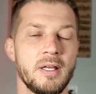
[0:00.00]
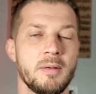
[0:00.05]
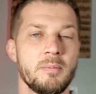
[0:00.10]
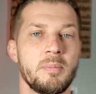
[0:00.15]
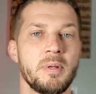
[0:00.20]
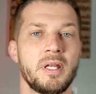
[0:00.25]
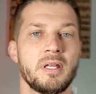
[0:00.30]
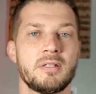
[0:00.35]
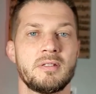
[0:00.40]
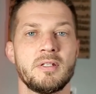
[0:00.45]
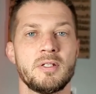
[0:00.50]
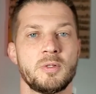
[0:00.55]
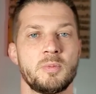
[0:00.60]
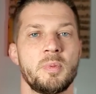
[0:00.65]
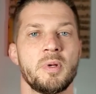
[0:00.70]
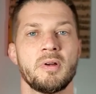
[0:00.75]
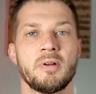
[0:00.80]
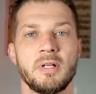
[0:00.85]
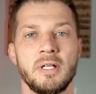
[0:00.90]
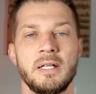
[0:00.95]
because the
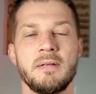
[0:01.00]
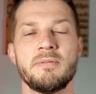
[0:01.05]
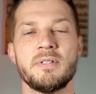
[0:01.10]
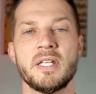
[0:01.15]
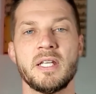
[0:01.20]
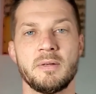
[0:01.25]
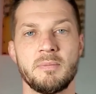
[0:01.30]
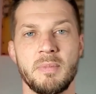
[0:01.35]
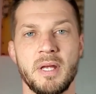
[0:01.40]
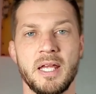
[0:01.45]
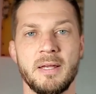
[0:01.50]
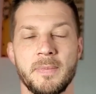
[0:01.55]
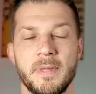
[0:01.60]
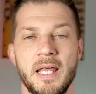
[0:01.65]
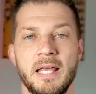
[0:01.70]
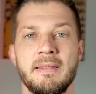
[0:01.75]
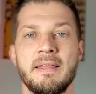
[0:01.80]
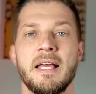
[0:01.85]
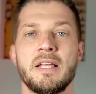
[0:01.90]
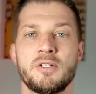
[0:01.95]
Spirit lives in me.
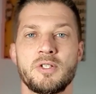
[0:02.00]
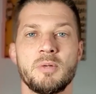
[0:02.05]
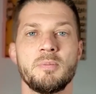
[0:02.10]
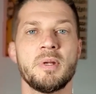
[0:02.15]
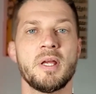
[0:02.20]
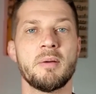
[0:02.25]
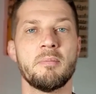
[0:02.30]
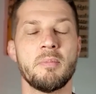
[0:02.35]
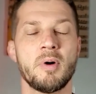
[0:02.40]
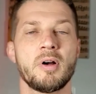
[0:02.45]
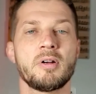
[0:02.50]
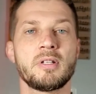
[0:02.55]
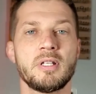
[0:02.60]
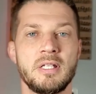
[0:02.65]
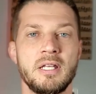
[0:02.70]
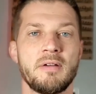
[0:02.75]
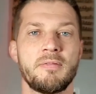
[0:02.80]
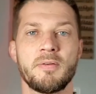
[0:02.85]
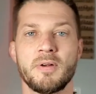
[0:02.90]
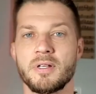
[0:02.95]
And that should be a marked
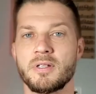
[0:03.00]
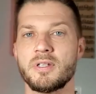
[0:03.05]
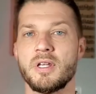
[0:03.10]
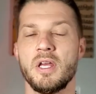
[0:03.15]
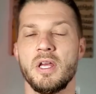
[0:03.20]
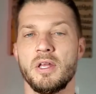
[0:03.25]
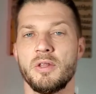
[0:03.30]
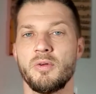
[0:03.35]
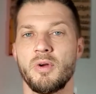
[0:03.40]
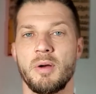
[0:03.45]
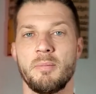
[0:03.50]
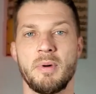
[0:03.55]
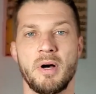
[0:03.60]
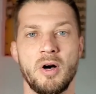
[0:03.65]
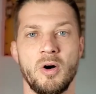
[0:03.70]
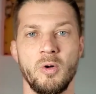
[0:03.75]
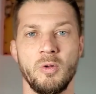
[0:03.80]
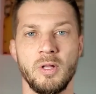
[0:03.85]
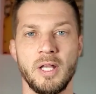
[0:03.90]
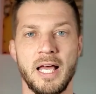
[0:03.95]
difference throughout my
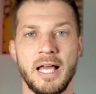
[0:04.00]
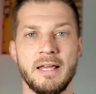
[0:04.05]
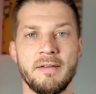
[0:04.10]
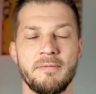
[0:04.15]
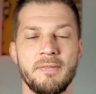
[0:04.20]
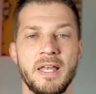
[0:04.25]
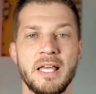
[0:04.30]
whole life.